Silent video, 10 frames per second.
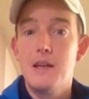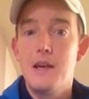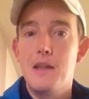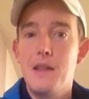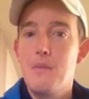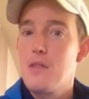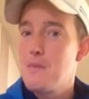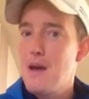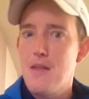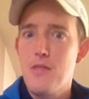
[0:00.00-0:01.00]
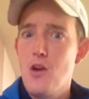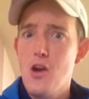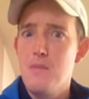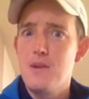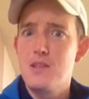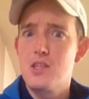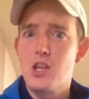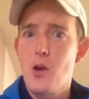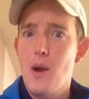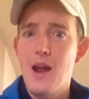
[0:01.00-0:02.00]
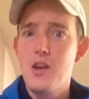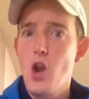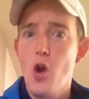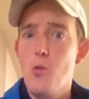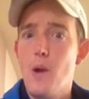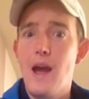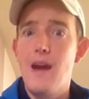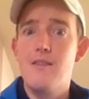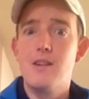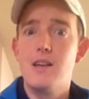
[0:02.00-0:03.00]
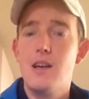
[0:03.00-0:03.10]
And then with about 30 minutes to go out of nowhere,